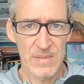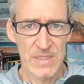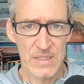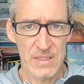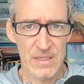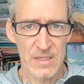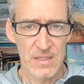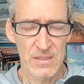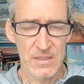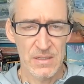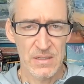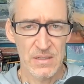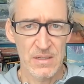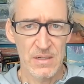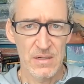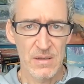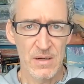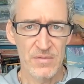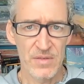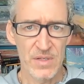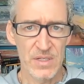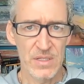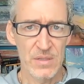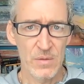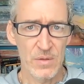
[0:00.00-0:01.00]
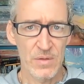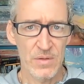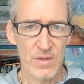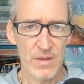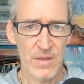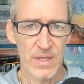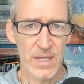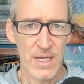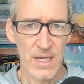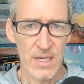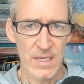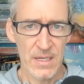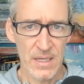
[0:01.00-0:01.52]
Amazon so they don't have to deal with
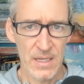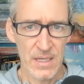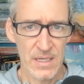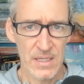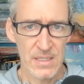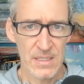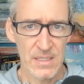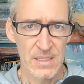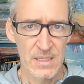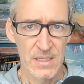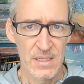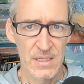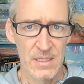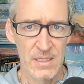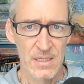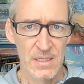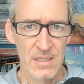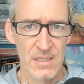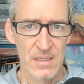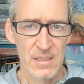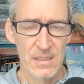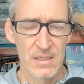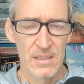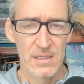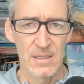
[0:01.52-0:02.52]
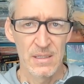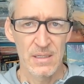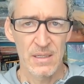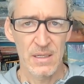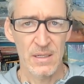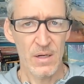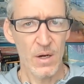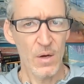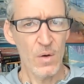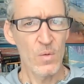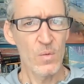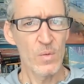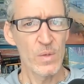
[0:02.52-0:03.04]
all the headaches.
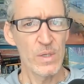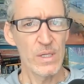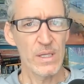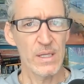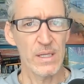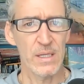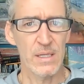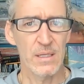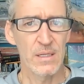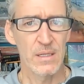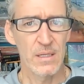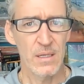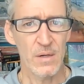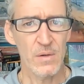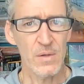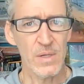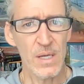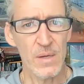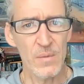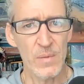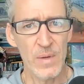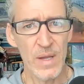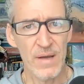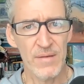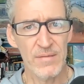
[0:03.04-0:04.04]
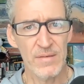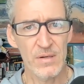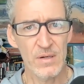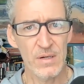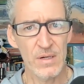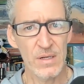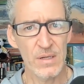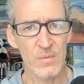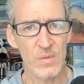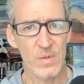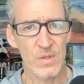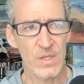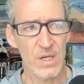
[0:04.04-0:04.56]
Like, oh, really? Okay, we haven't
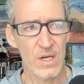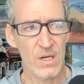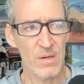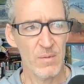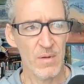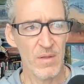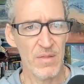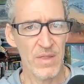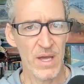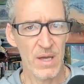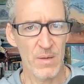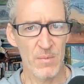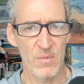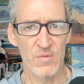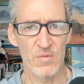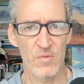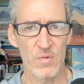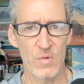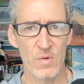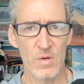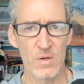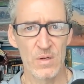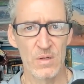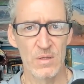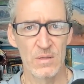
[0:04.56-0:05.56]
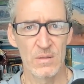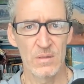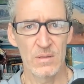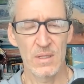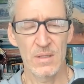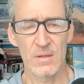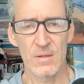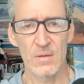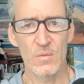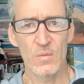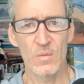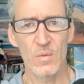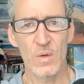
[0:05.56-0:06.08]
heard anyone talk about that before.
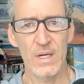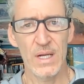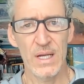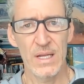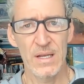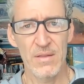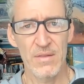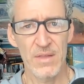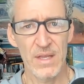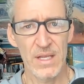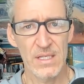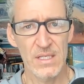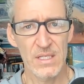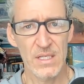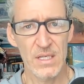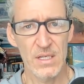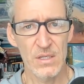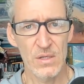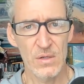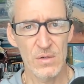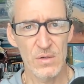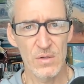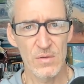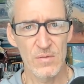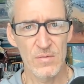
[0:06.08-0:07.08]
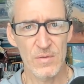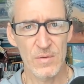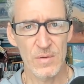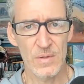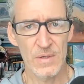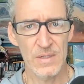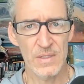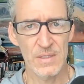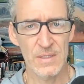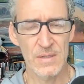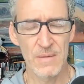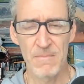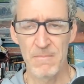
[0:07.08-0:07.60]
What kind of things can you do
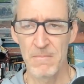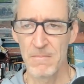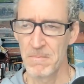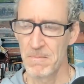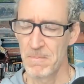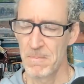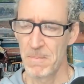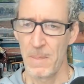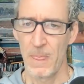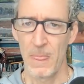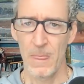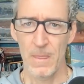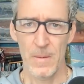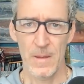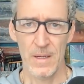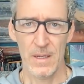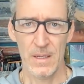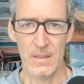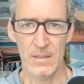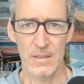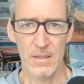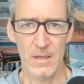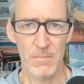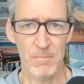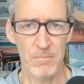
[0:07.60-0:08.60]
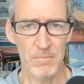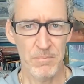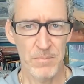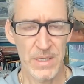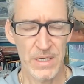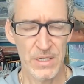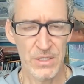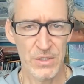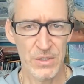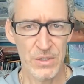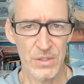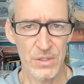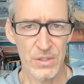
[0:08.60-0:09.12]
for us? I can help
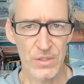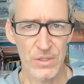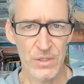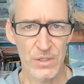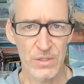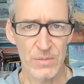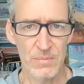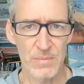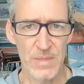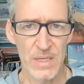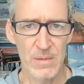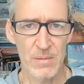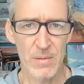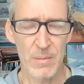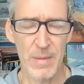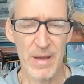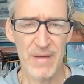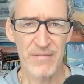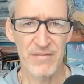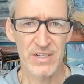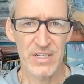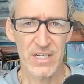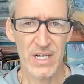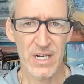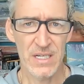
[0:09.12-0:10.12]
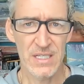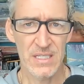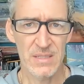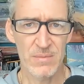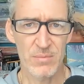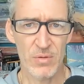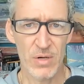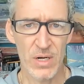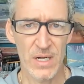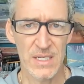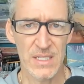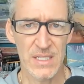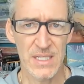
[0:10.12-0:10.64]
make sure your minimum
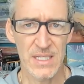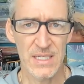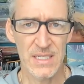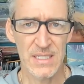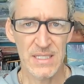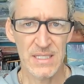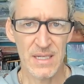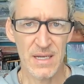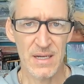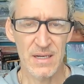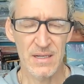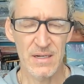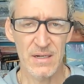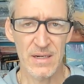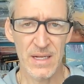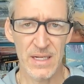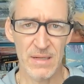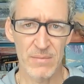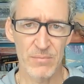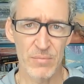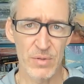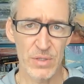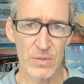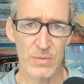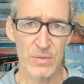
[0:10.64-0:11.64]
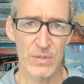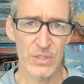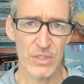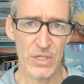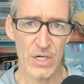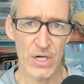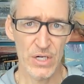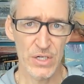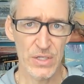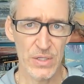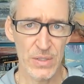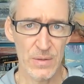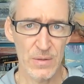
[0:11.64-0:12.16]
advertised pricing is honored. I can put you in
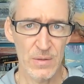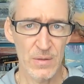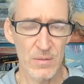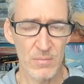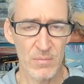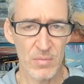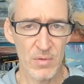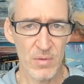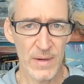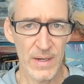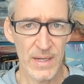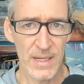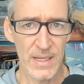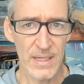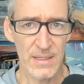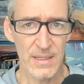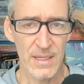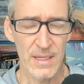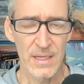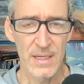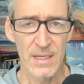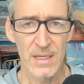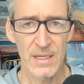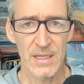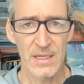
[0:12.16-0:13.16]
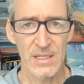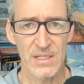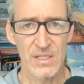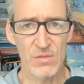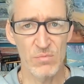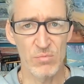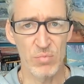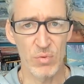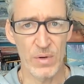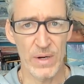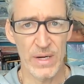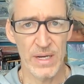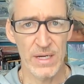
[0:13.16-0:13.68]
charge of your own brand, get
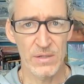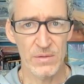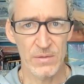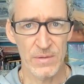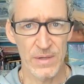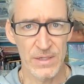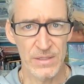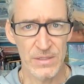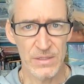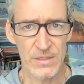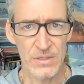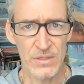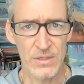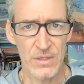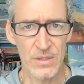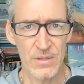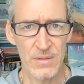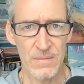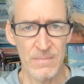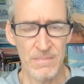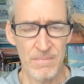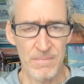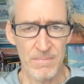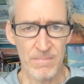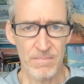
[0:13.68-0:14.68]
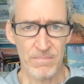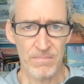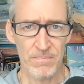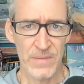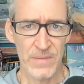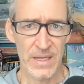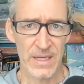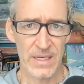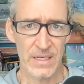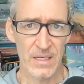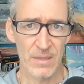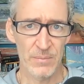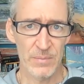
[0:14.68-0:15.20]
your brand registered.
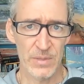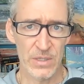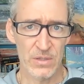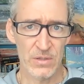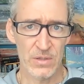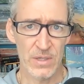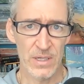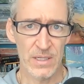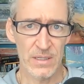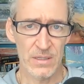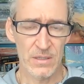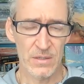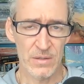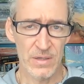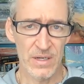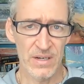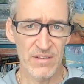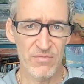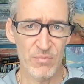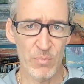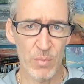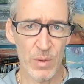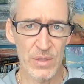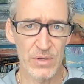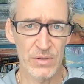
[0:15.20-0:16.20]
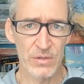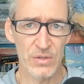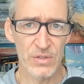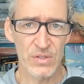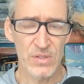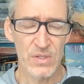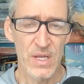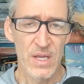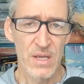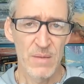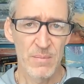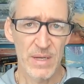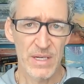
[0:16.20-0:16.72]
I can help you create creative
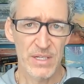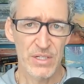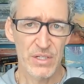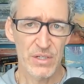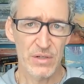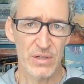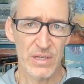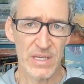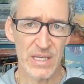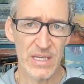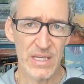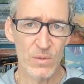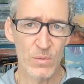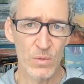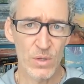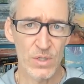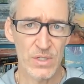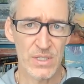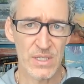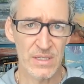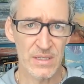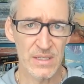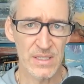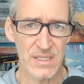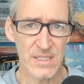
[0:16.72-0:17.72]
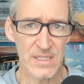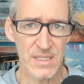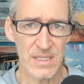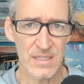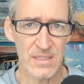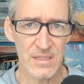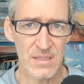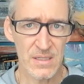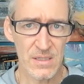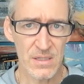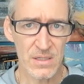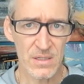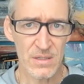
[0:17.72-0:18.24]
bundles, make sure your keywords and
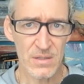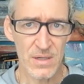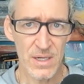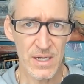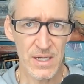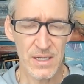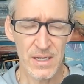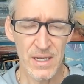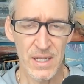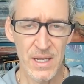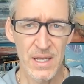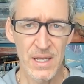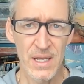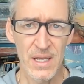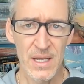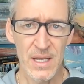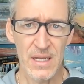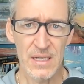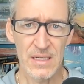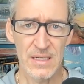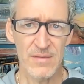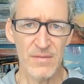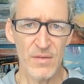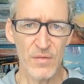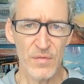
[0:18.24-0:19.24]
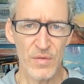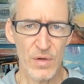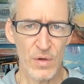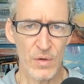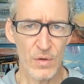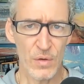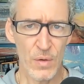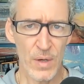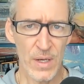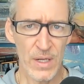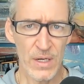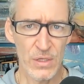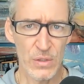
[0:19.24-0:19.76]
listings look great. And even if you
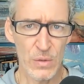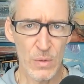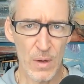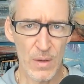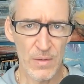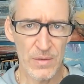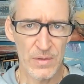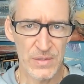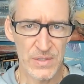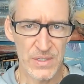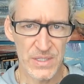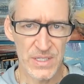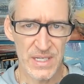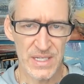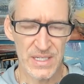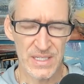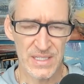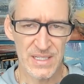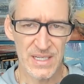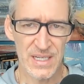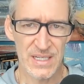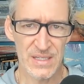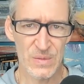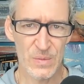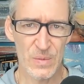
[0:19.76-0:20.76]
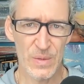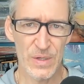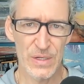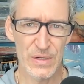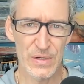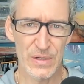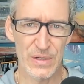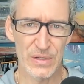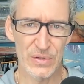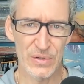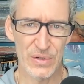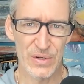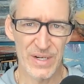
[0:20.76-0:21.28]
don't know how to do all those things, guess where
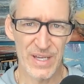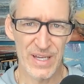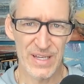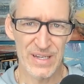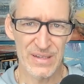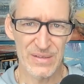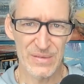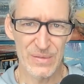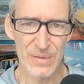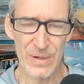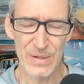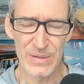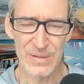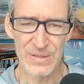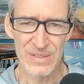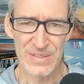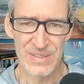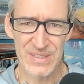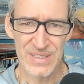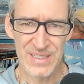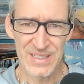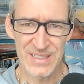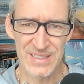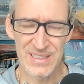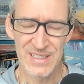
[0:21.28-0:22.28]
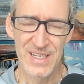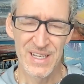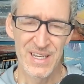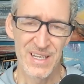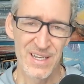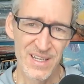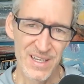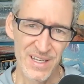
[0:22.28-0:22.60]
you can learn how to do all those things?